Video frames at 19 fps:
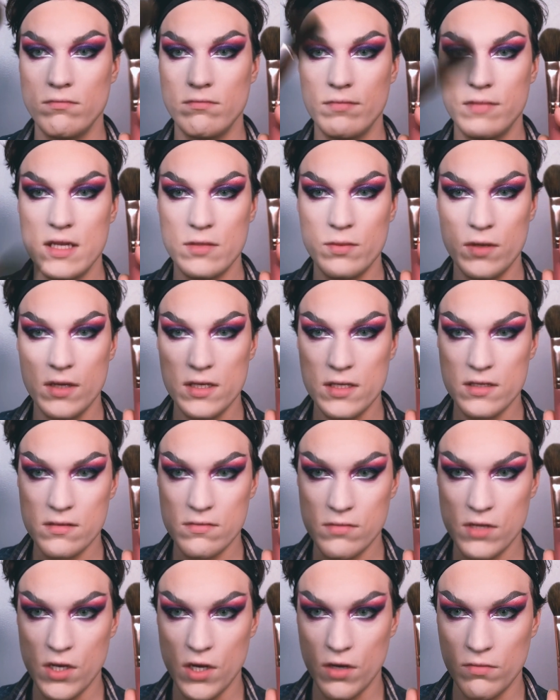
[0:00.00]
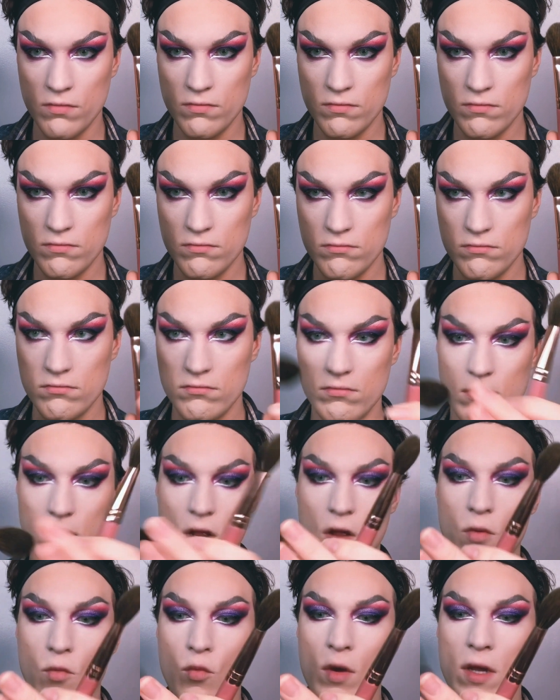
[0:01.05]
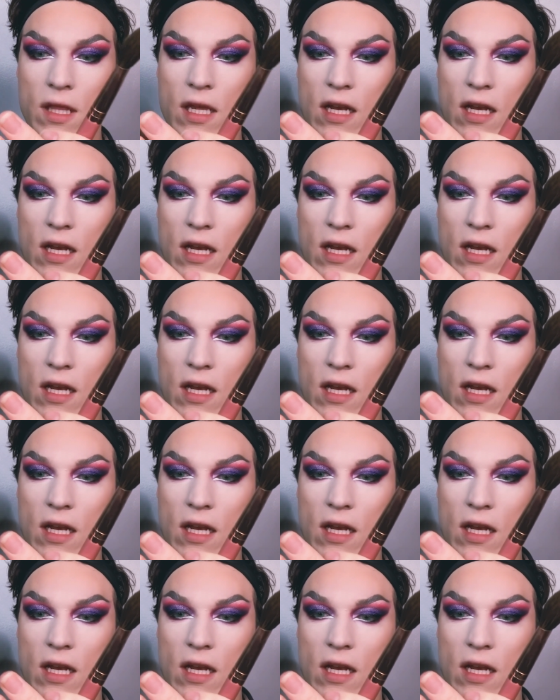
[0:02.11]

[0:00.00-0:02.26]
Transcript: This one is, you know, really